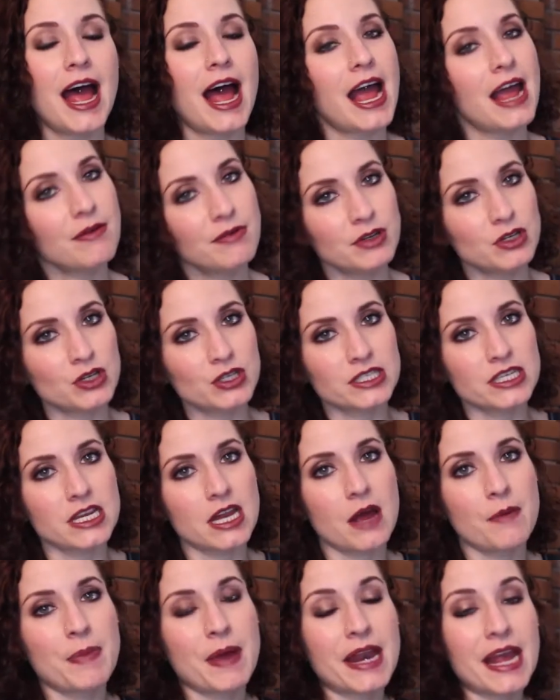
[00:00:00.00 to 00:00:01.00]
I haven't looked it
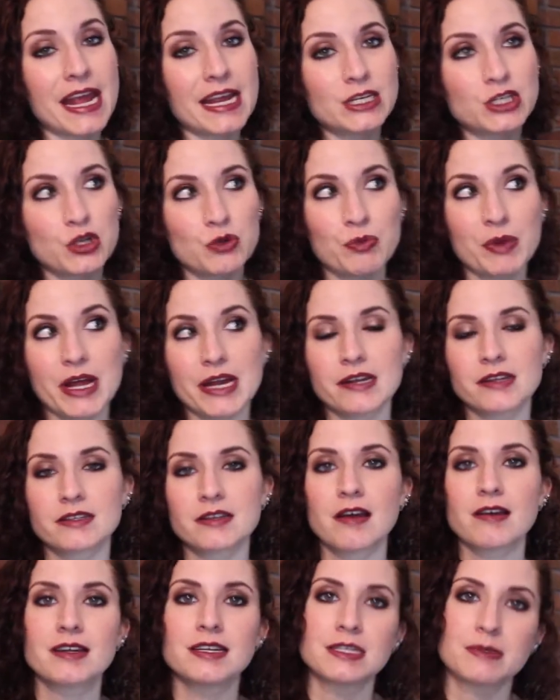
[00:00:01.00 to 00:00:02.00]
up, and I do plan on
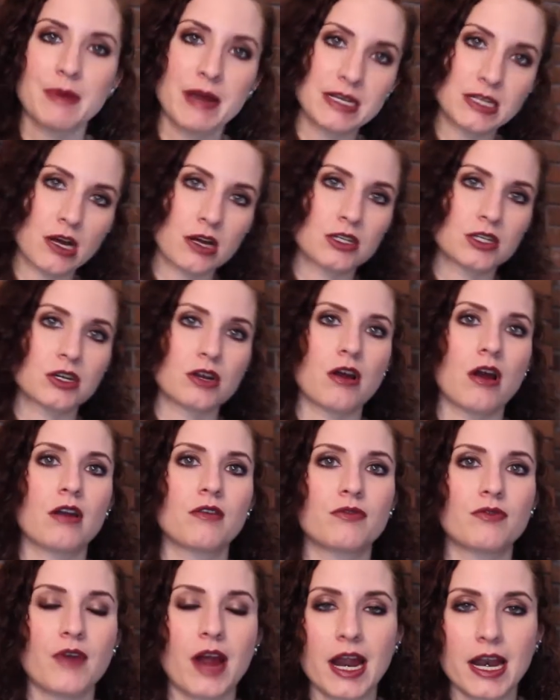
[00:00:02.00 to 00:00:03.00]
talking to my doctor on
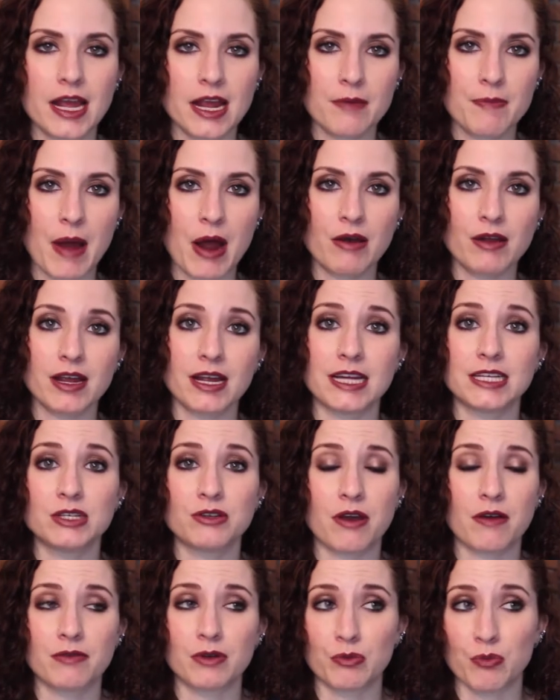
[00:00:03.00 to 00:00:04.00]
Friday about it. I
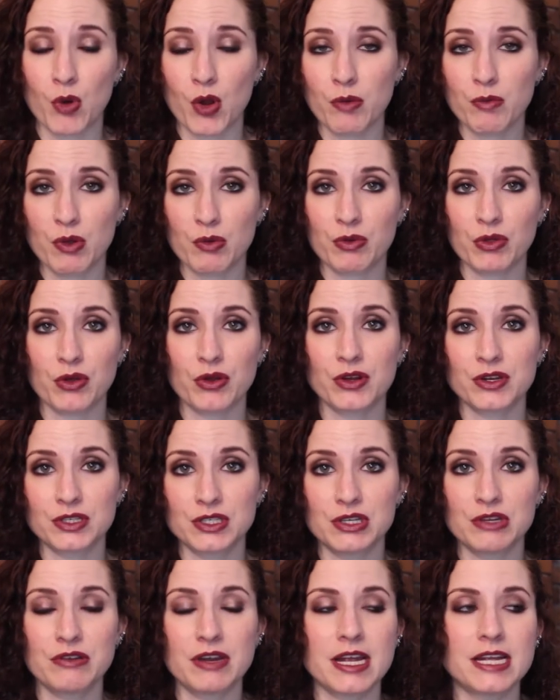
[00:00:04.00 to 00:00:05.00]
do have an appointment with her in
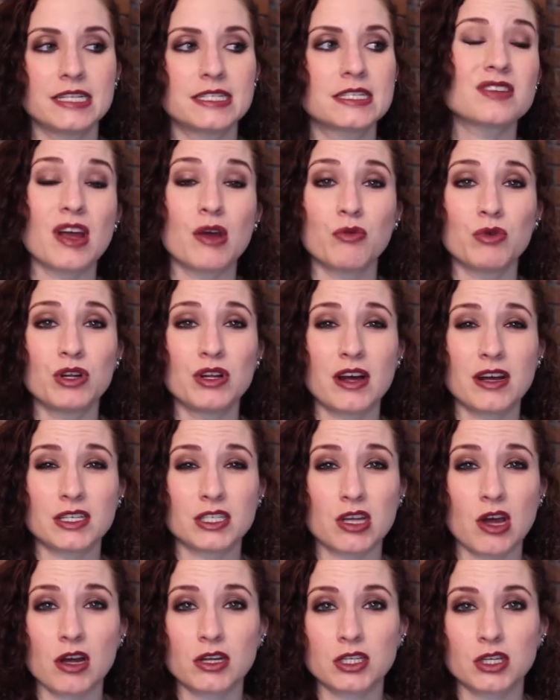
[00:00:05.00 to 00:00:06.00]
2 days, so I will
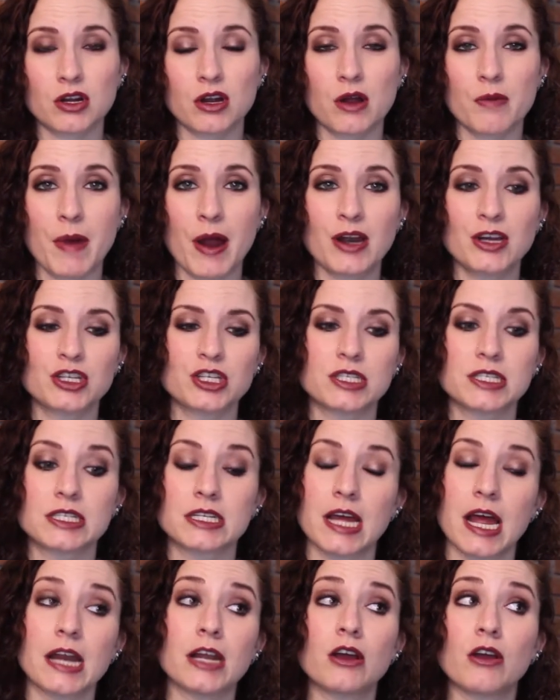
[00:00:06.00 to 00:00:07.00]
talk to her about it just to
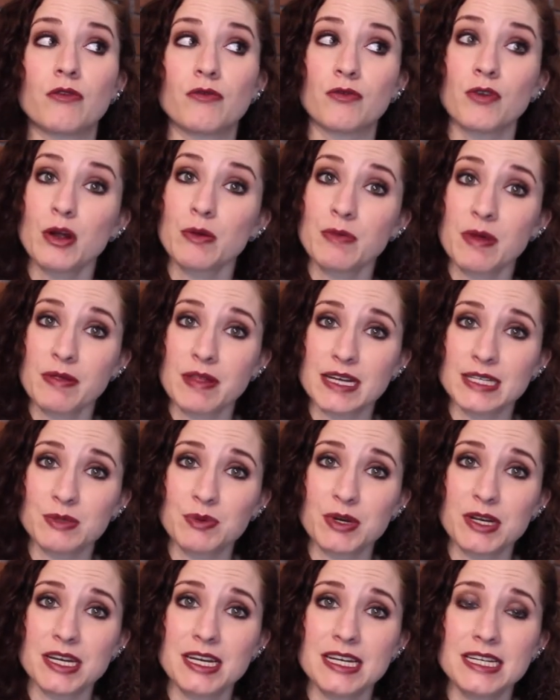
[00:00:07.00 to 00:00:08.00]
kind of confirm that that's
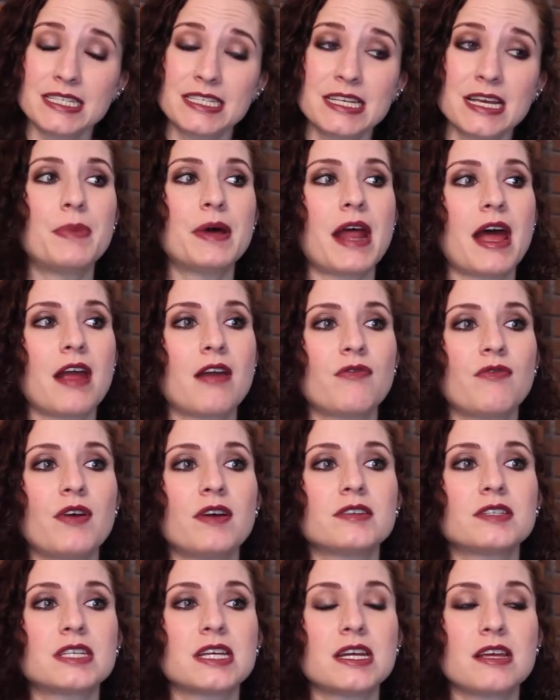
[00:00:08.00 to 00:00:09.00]
what it is. But I
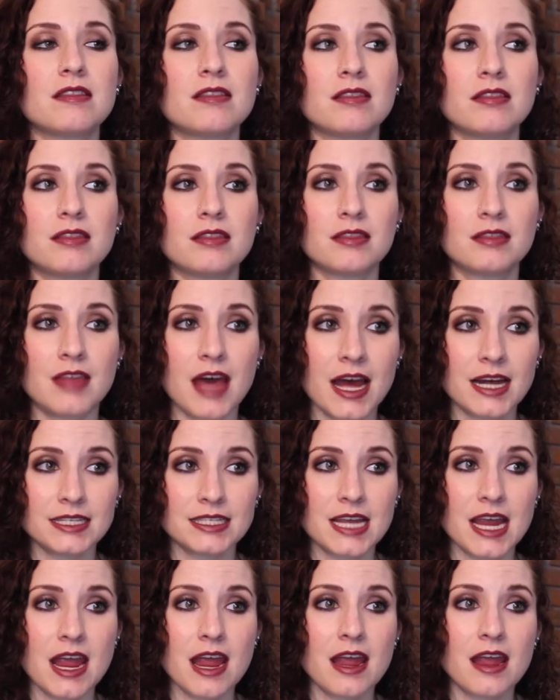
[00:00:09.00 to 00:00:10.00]
felt it that
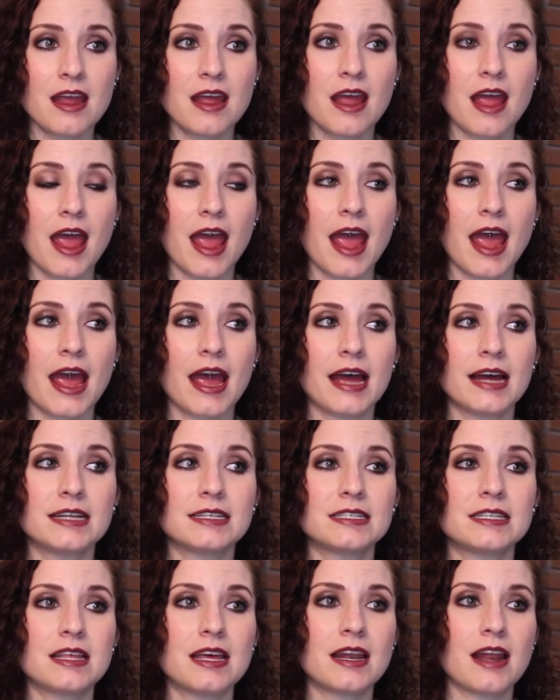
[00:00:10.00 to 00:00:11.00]
day,
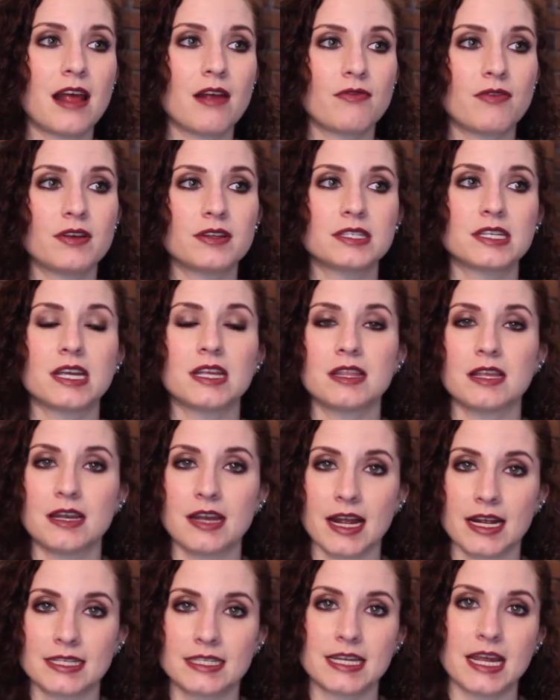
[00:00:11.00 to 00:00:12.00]
and then I felt it the
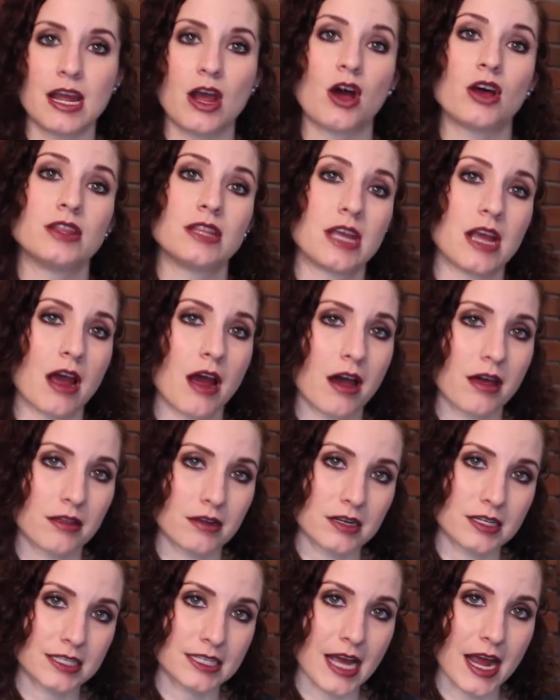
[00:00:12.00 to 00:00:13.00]
next day on the
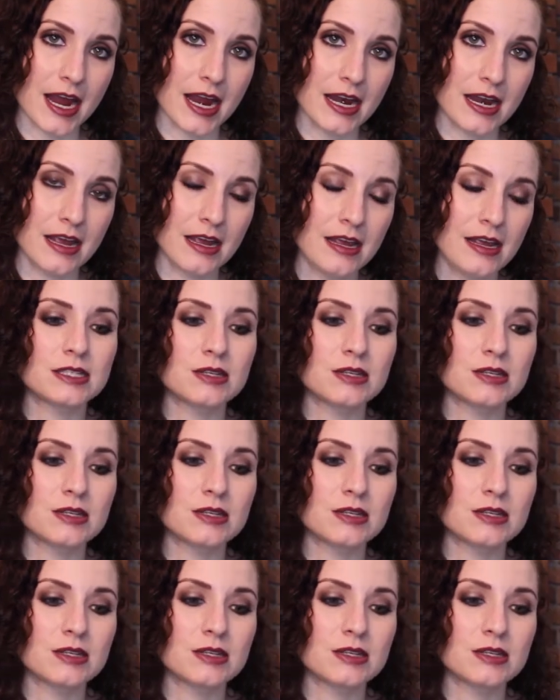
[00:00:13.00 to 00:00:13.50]
other side.